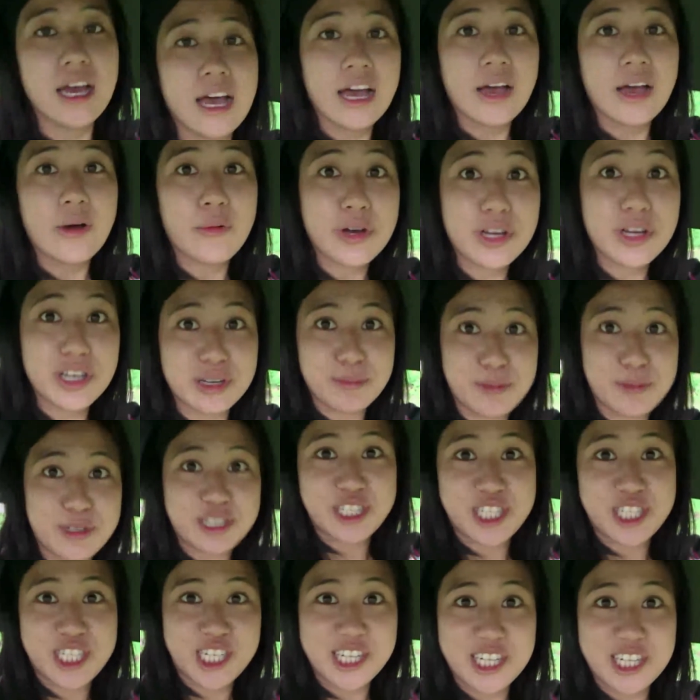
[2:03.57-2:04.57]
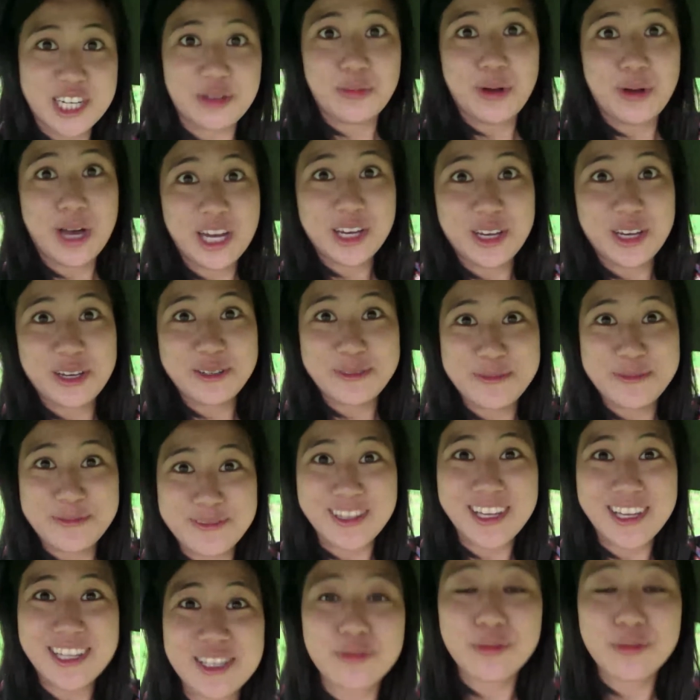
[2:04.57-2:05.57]
Welcome to Shirakawa.
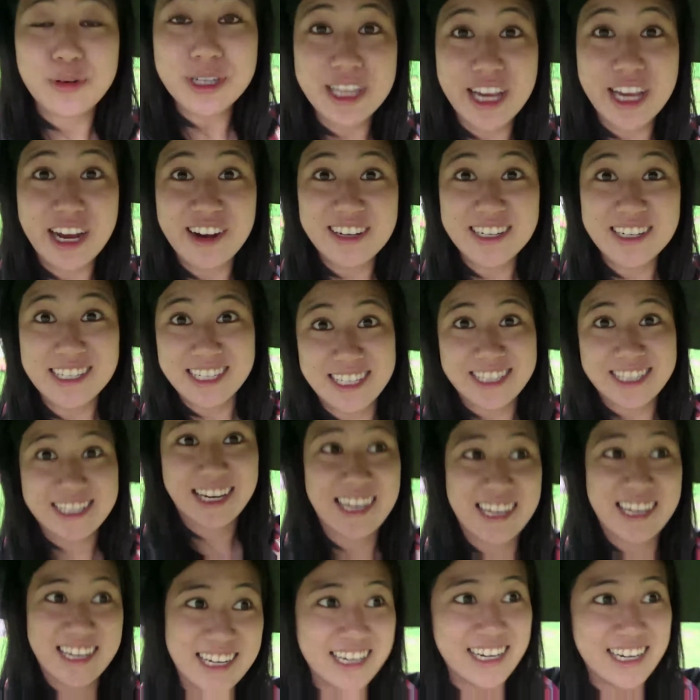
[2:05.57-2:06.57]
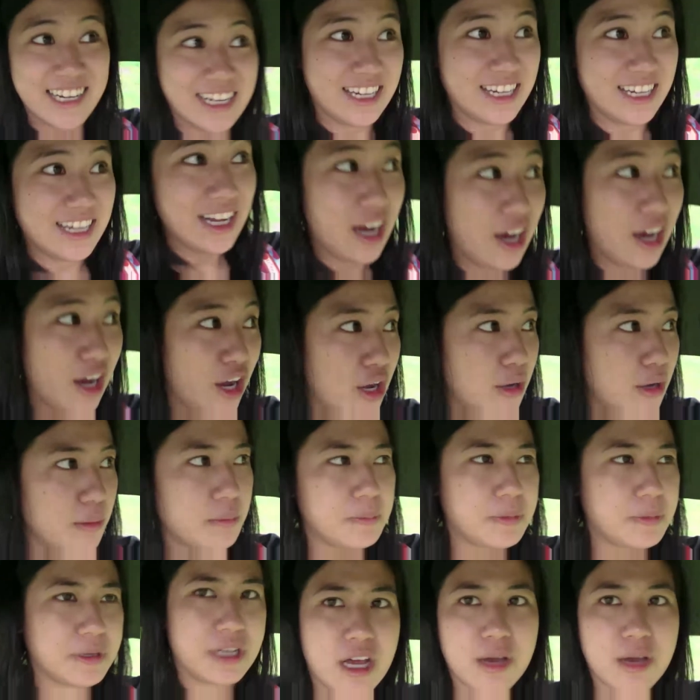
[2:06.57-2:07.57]
It's a World Heritage Site,
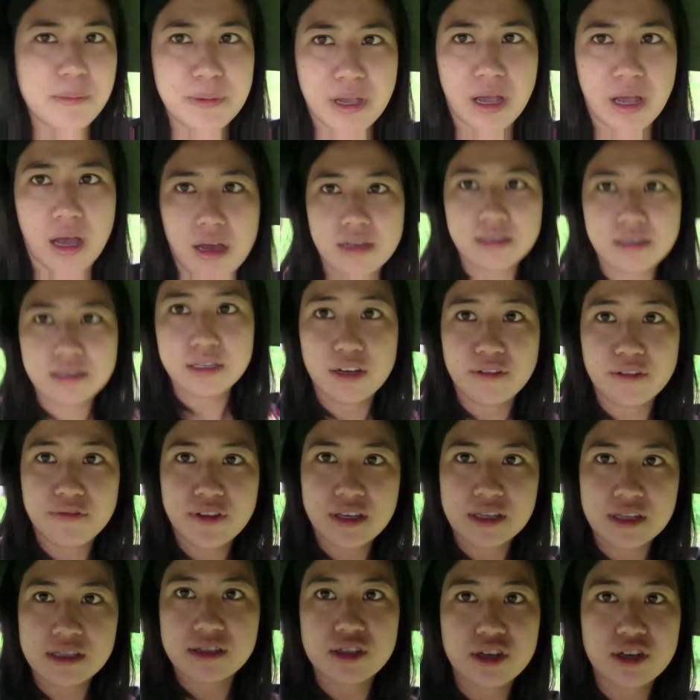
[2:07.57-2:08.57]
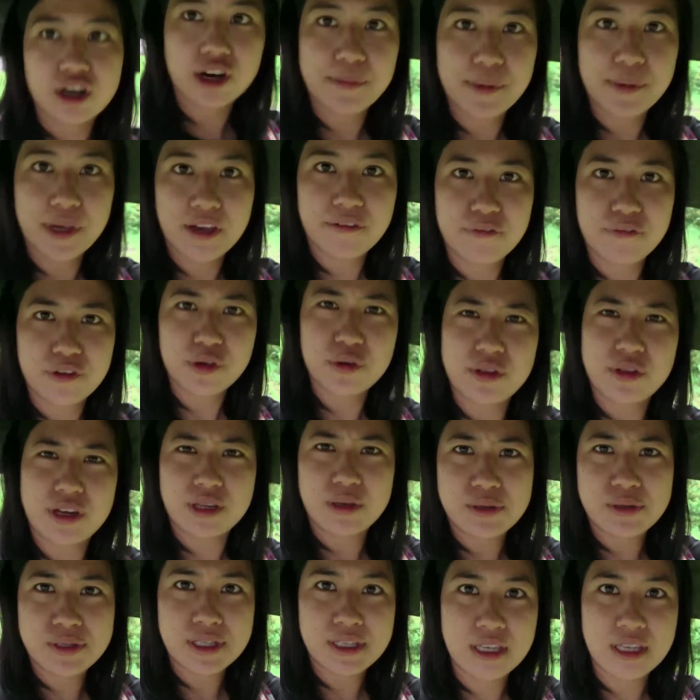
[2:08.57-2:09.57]
but not because of this charming view that you
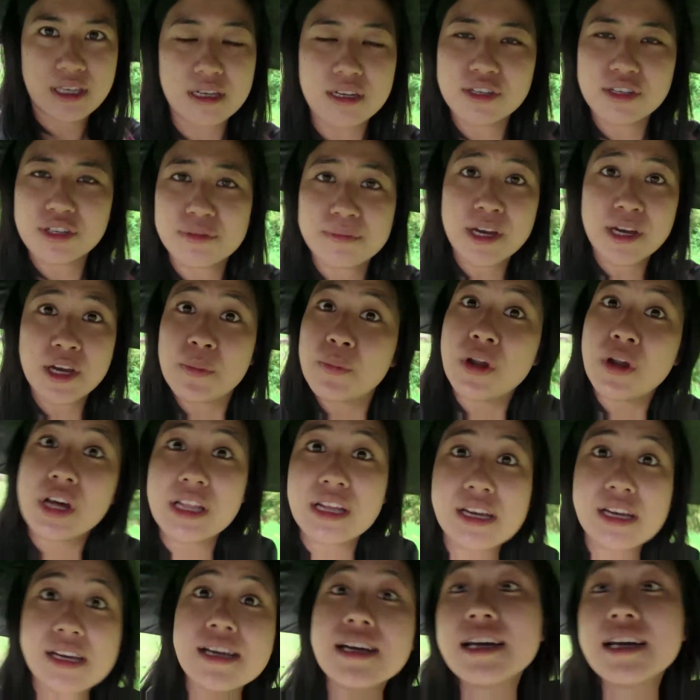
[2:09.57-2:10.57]
see under my umbrella,